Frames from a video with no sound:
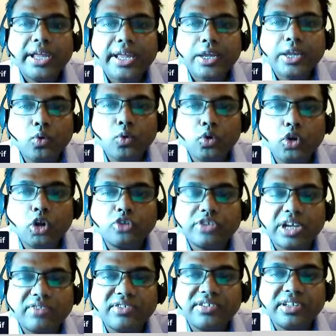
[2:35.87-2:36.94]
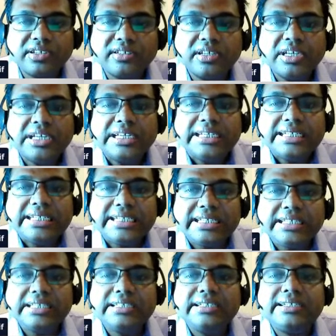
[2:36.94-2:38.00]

a good or services in